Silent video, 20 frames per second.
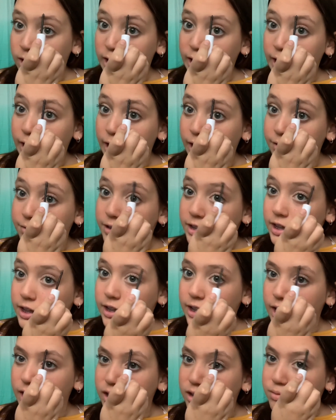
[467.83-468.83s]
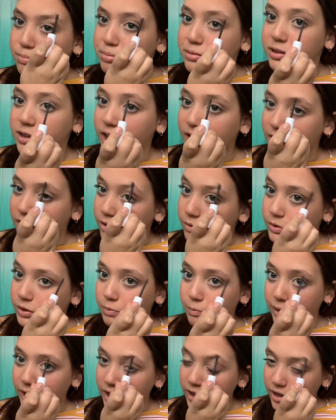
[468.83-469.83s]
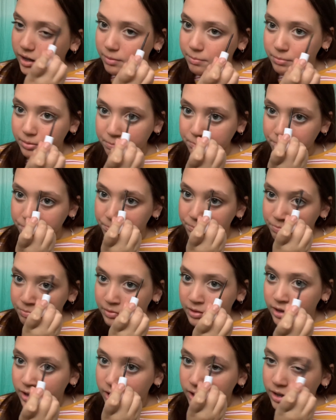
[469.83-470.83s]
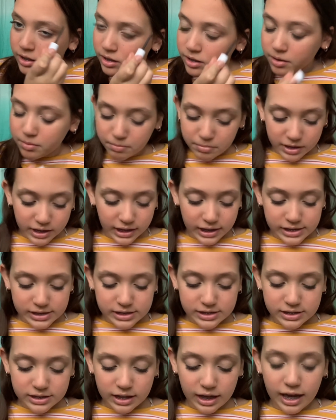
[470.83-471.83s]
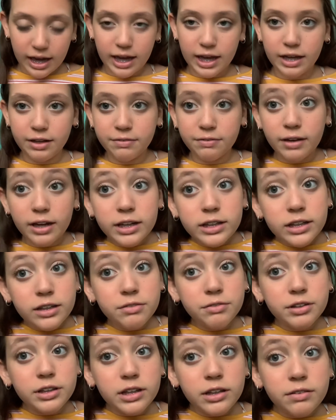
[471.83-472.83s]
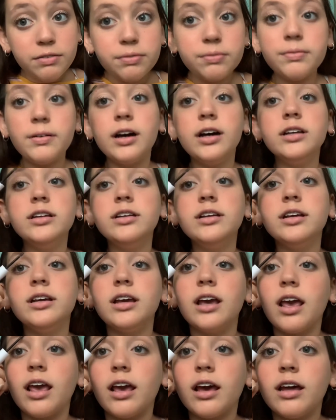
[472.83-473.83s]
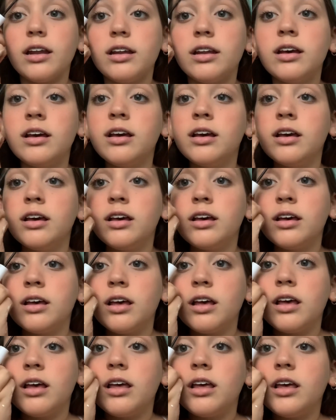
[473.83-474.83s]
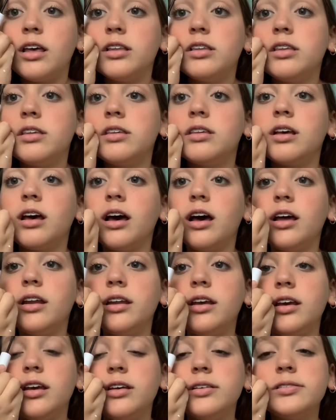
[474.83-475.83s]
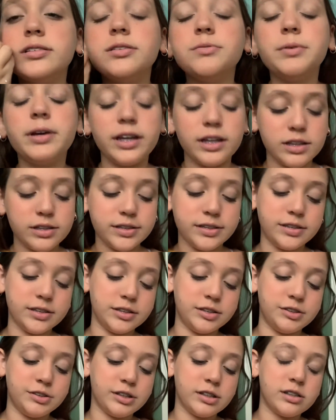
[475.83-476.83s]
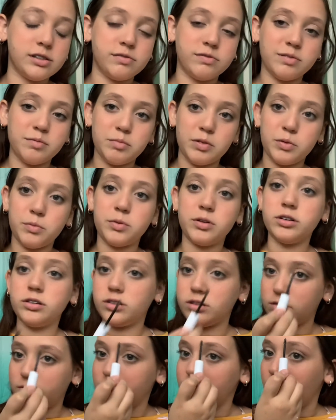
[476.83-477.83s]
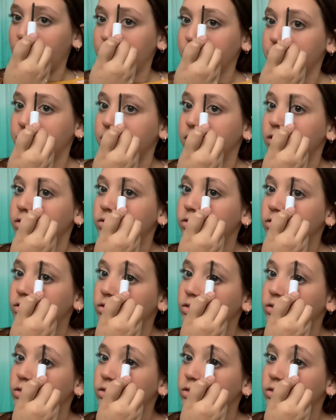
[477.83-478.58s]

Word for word: I really like playing with makeup because I find it really fun and it's an easy way to de-stress from the world around you.